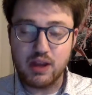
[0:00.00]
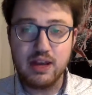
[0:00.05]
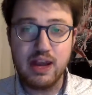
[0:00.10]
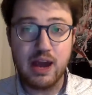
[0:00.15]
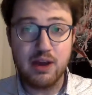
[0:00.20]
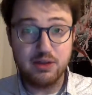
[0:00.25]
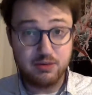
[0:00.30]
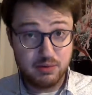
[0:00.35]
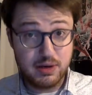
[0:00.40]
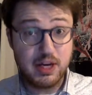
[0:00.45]

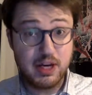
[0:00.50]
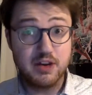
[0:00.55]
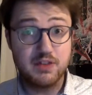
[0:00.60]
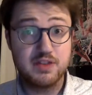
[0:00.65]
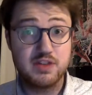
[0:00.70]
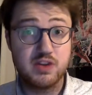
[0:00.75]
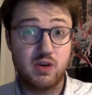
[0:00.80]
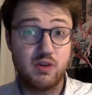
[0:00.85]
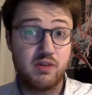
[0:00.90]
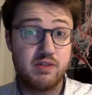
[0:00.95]
Now, 3
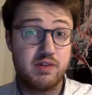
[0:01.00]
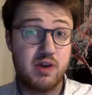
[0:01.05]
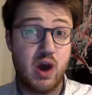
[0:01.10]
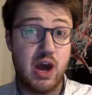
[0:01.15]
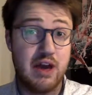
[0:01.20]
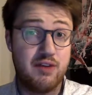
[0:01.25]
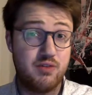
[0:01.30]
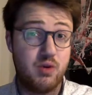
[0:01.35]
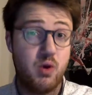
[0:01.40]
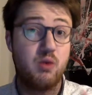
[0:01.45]
countries
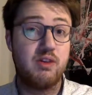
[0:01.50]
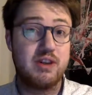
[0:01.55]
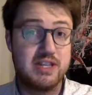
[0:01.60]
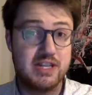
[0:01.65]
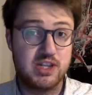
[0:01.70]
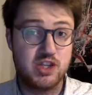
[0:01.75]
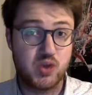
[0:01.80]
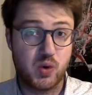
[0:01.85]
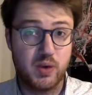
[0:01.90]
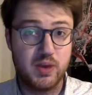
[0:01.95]
have
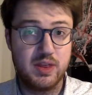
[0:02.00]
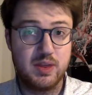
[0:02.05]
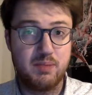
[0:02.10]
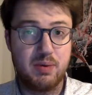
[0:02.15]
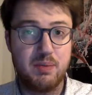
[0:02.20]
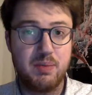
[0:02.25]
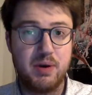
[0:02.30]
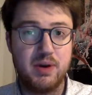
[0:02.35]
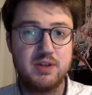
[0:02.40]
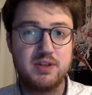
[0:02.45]
already joined the
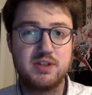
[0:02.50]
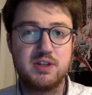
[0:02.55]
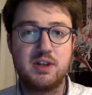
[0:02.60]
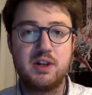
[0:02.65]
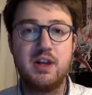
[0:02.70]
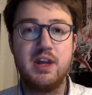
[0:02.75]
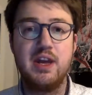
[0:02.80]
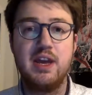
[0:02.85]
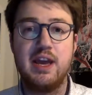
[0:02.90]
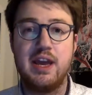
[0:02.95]

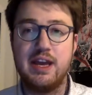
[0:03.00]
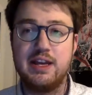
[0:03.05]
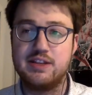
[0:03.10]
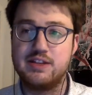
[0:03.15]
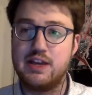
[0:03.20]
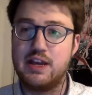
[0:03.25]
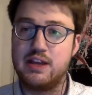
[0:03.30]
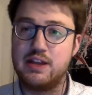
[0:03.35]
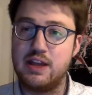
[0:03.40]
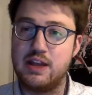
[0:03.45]
proposal
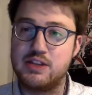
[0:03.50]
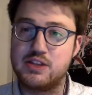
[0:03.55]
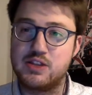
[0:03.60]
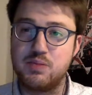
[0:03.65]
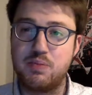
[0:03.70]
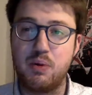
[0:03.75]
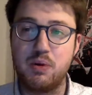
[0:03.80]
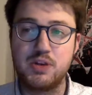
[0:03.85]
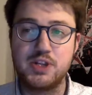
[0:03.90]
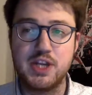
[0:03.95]
in
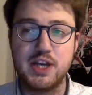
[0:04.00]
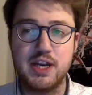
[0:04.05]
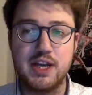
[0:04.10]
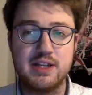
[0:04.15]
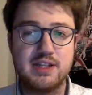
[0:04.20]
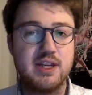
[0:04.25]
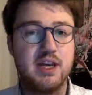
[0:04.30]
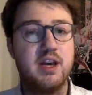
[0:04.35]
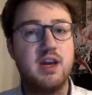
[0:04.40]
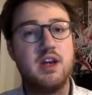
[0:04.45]
supporting
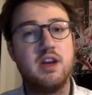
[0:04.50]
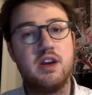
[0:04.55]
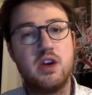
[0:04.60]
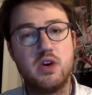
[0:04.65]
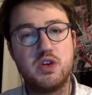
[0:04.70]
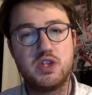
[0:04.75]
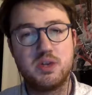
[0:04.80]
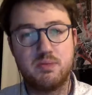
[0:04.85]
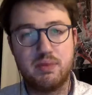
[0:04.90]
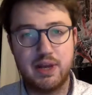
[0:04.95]
it,
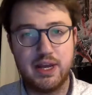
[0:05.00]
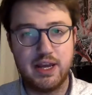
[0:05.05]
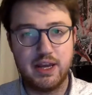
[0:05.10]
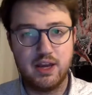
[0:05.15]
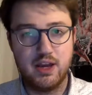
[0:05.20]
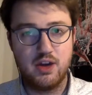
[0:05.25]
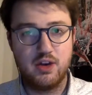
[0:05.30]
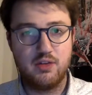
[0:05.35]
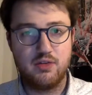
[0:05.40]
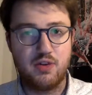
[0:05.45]

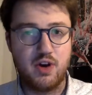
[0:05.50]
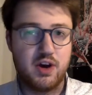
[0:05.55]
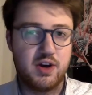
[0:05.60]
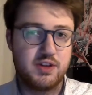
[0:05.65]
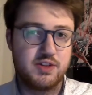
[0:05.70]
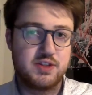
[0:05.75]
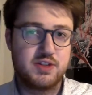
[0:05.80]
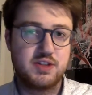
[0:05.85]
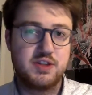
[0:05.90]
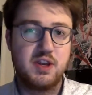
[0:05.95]
notably
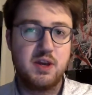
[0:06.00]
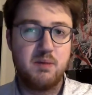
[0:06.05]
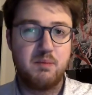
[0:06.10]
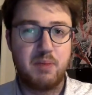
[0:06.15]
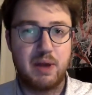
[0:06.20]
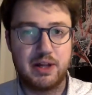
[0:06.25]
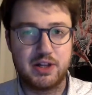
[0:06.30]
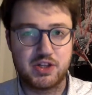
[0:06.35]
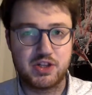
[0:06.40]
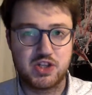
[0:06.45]
France,
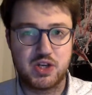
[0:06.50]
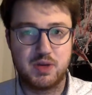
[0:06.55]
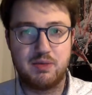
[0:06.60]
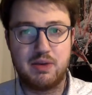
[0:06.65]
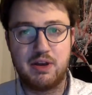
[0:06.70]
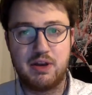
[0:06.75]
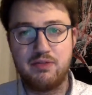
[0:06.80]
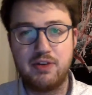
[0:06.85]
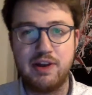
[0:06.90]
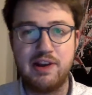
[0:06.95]
Belgium,
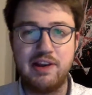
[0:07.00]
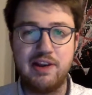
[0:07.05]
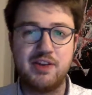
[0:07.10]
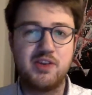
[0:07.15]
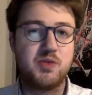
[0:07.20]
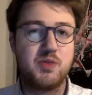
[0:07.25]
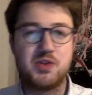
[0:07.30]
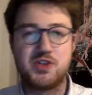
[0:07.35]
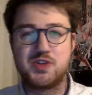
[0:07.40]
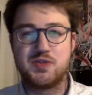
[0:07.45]
and
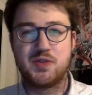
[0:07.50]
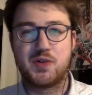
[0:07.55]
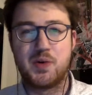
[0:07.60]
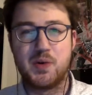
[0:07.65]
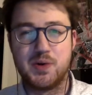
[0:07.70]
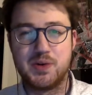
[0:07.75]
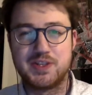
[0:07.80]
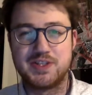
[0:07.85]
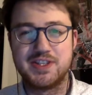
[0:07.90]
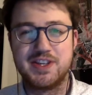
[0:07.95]
Finland, which are, of
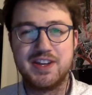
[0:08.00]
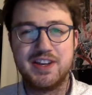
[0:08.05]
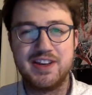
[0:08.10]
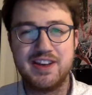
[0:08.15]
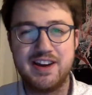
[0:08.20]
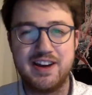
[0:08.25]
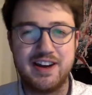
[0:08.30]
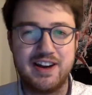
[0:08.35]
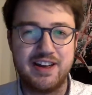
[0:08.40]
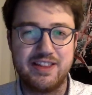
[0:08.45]
course,
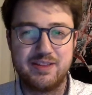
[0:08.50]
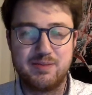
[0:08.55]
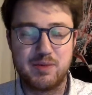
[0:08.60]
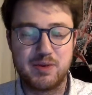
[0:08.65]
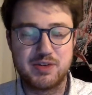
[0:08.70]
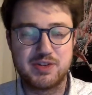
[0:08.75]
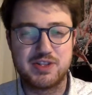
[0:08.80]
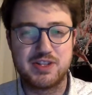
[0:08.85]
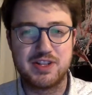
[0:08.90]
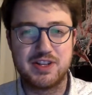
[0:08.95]
the
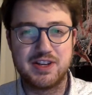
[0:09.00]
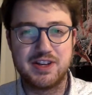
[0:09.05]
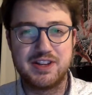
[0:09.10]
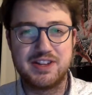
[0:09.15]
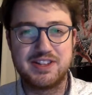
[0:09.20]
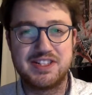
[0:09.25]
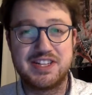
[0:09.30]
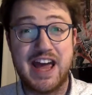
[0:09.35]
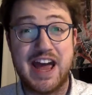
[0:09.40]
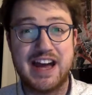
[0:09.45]
most
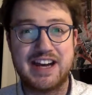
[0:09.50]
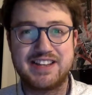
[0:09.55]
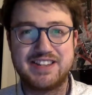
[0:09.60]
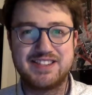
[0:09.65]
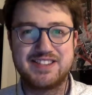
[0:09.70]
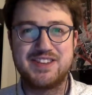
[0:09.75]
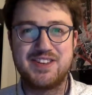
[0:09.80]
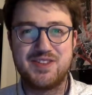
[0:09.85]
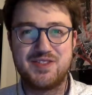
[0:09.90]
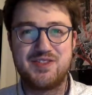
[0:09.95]

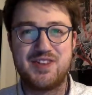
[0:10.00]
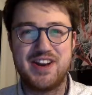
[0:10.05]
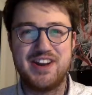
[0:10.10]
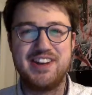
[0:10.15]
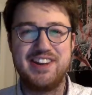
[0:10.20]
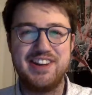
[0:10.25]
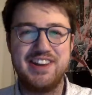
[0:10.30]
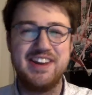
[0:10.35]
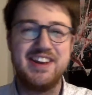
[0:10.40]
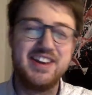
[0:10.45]

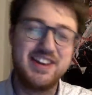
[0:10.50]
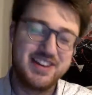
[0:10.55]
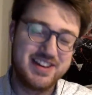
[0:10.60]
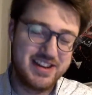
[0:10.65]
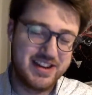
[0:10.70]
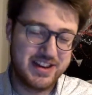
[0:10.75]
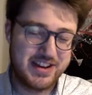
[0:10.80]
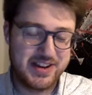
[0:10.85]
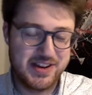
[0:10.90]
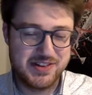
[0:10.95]
tax-friendly
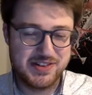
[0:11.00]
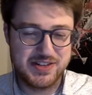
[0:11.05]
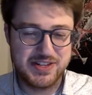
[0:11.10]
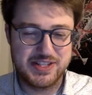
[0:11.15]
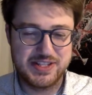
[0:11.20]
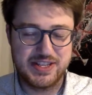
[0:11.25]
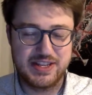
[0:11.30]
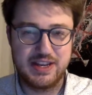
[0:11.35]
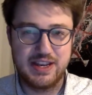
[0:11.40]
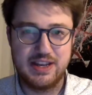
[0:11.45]

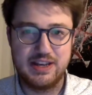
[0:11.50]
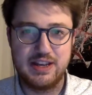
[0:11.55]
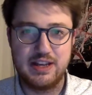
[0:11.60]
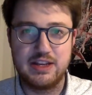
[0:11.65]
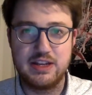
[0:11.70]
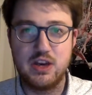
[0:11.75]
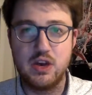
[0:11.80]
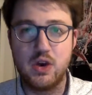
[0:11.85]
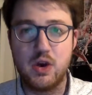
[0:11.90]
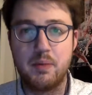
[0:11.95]
countries
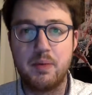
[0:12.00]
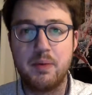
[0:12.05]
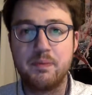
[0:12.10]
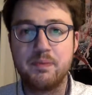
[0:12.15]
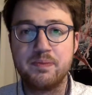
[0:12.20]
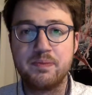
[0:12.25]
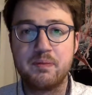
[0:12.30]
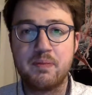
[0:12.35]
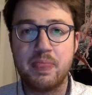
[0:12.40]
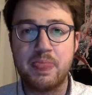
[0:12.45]
in Europe
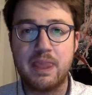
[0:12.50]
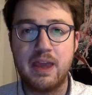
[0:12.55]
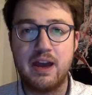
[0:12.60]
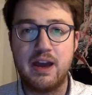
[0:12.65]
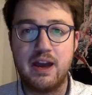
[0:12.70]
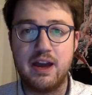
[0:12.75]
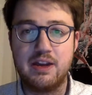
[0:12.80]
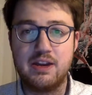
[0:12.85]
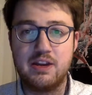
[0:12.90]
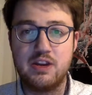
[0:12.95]

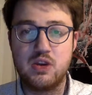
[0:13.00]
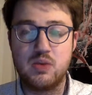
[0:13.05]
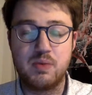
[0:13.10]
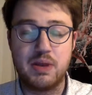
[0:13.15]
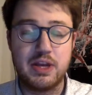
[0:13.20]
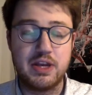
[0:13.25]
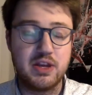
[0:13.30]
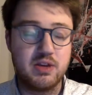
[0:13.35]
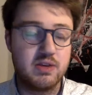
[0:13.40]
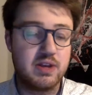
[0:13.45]
and the
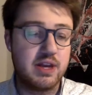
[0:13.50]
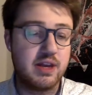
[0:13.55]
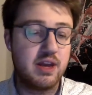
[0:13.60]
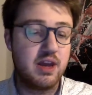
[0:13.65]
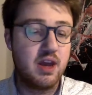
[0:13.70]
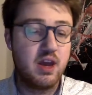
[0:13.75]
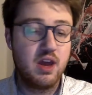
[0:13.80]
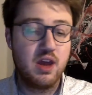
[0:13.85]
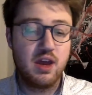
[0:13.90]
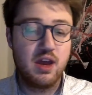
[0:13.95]
European
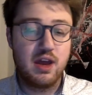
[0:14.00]
Union.